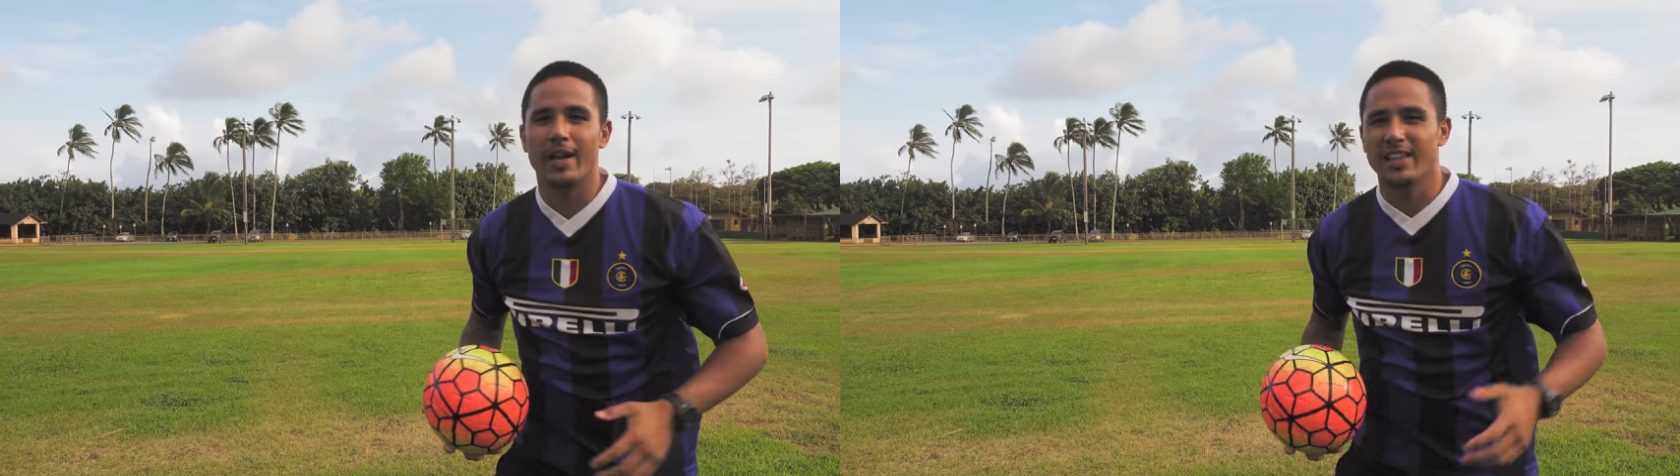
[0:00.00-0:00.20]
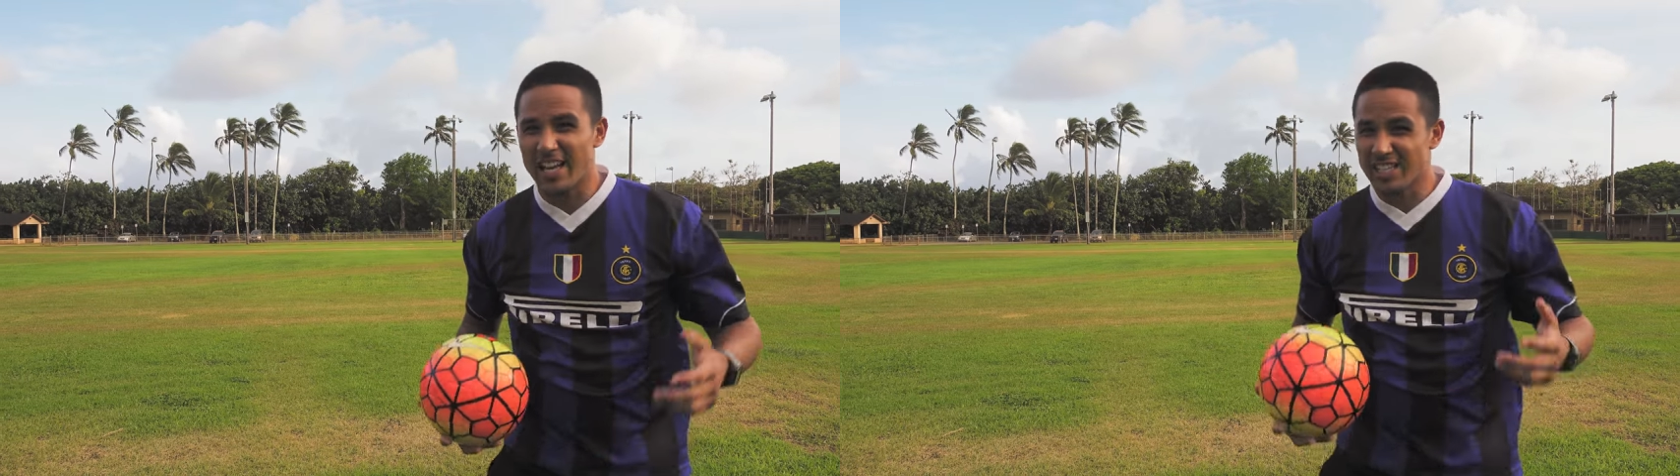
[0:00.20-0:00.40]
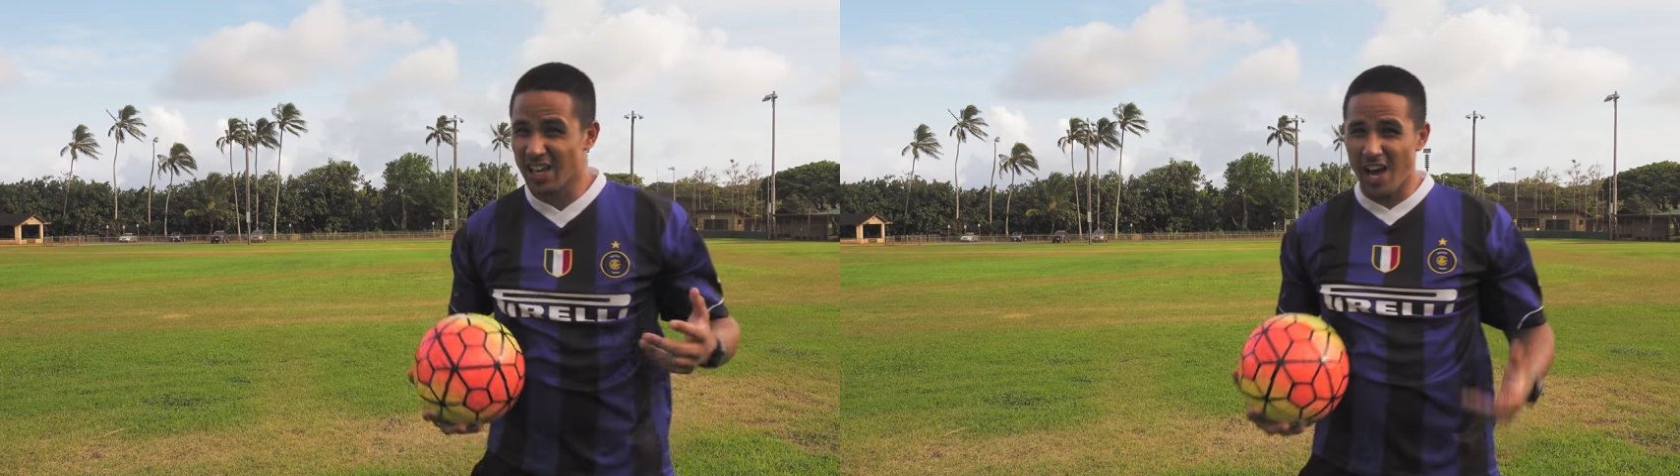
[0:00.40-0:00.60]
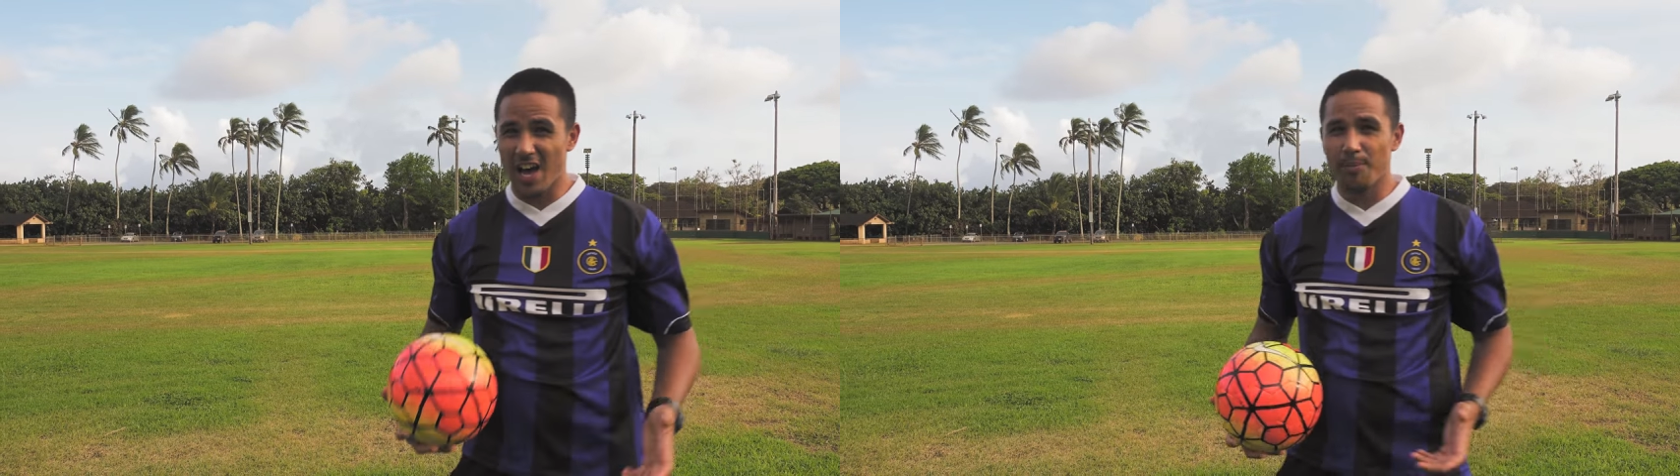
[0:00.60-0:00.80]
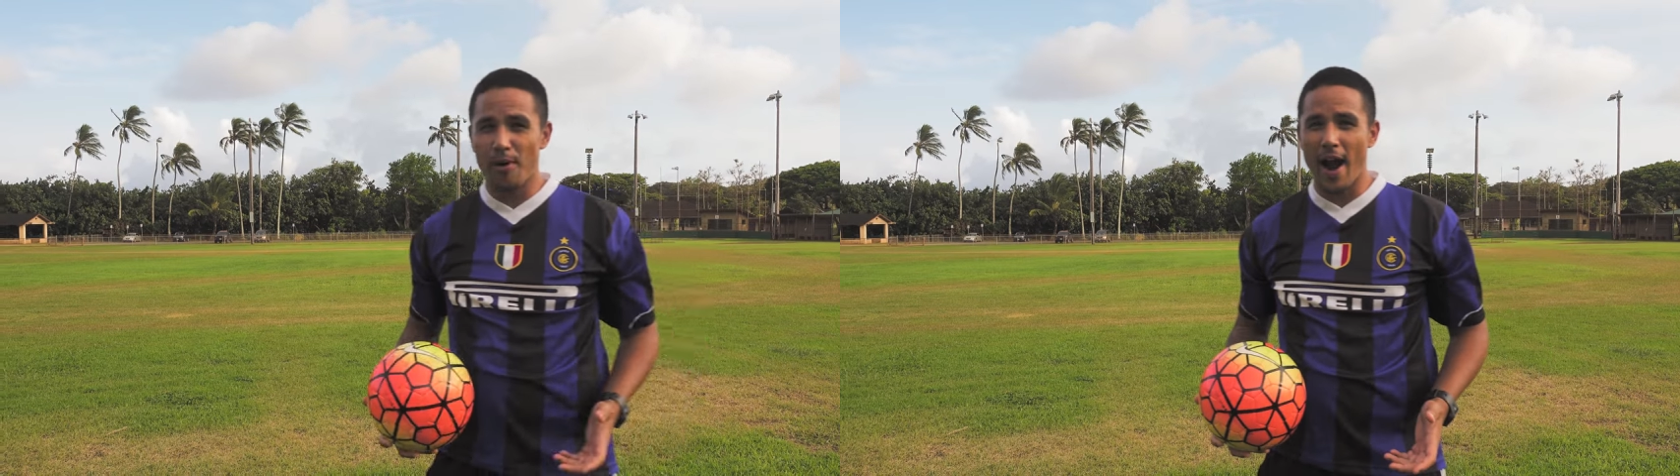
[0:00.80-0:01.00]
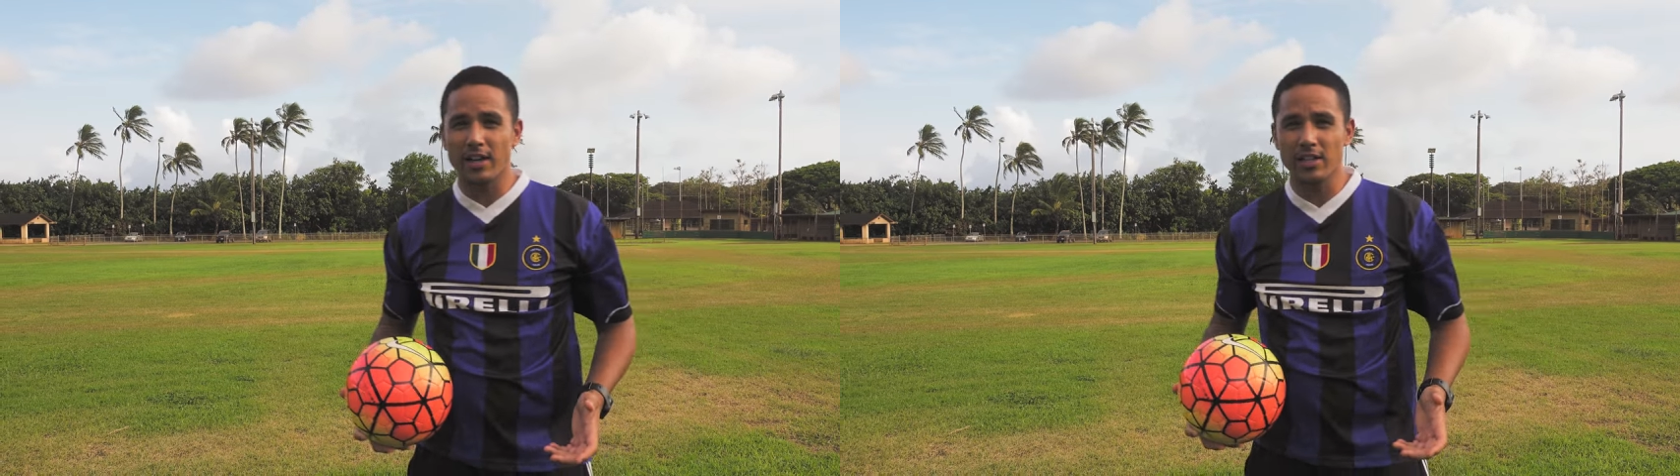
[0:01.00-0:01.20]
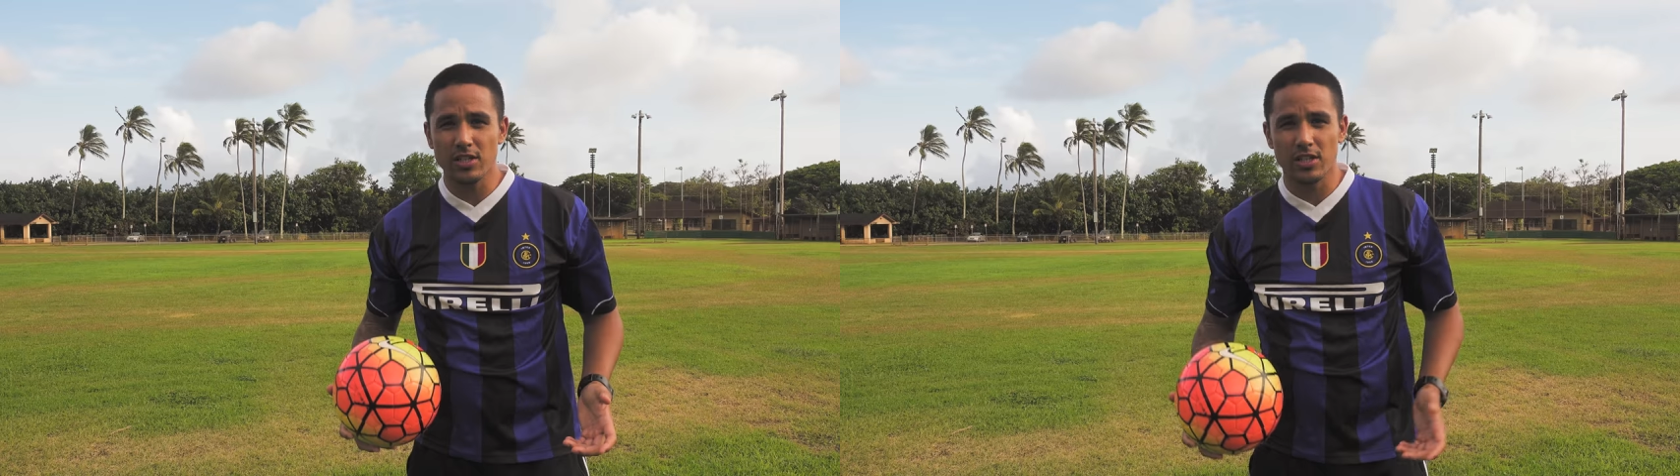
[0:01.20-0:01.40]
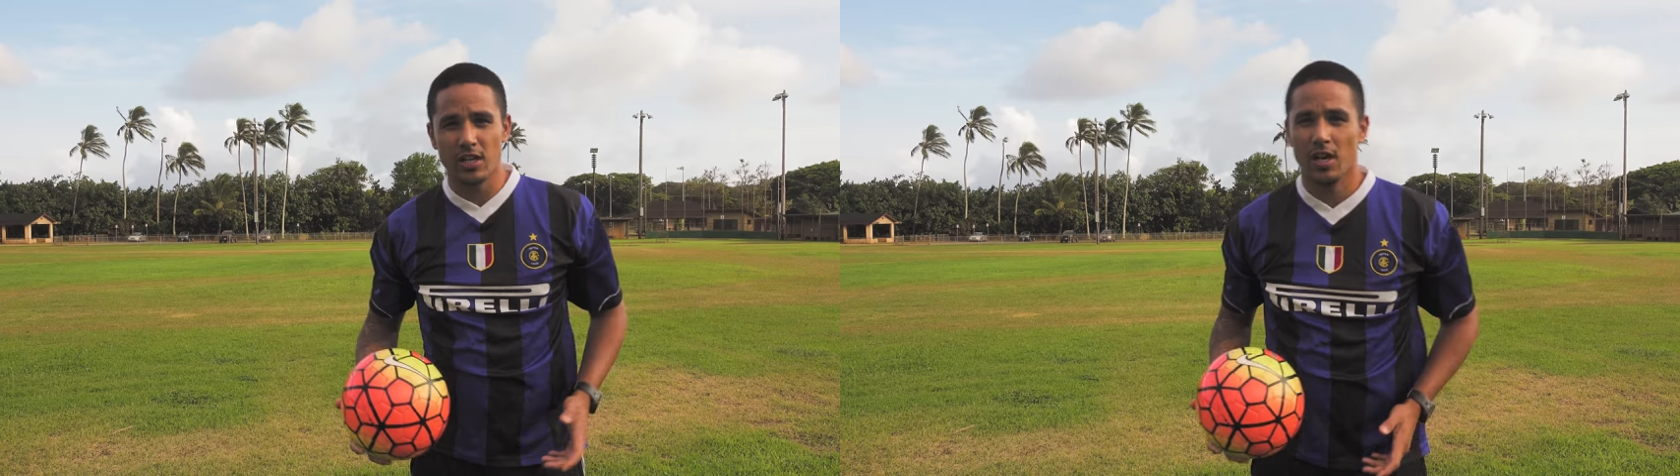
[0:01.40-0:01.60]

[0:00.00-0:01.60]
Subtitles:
it takes a lot of practice.